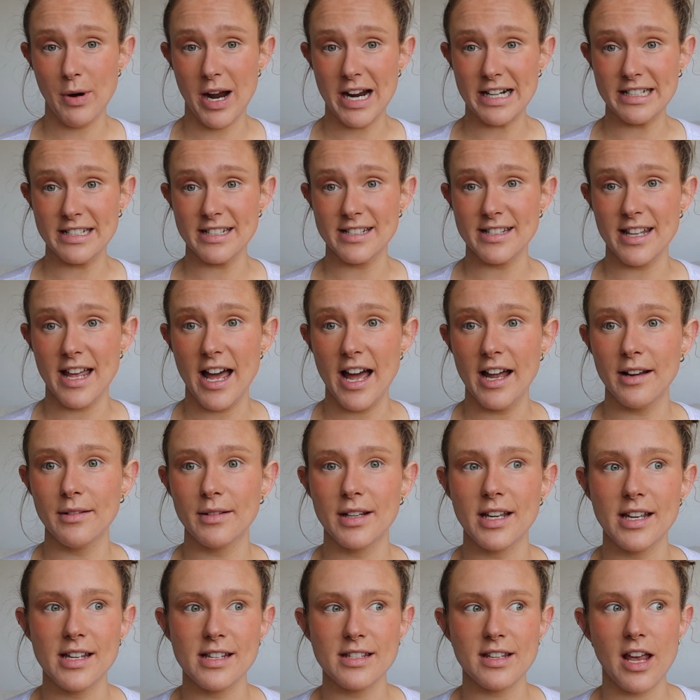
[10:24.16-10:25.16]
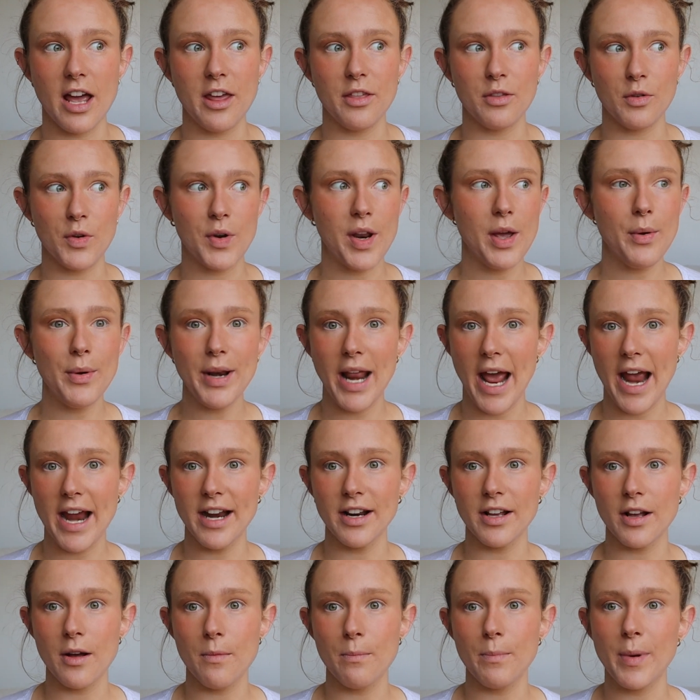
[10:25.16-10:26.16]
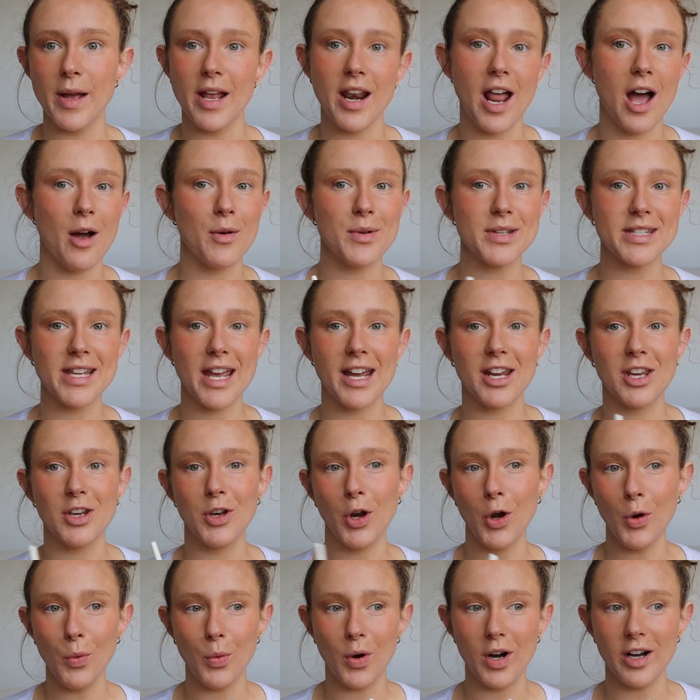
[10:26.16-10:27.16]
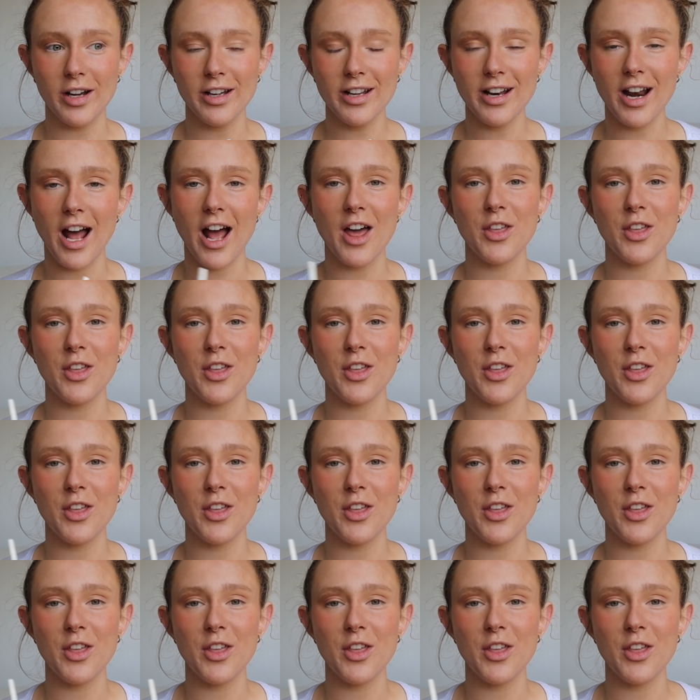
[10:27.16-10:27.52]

practice that, because I thought I would hate it, but I was like, you know what?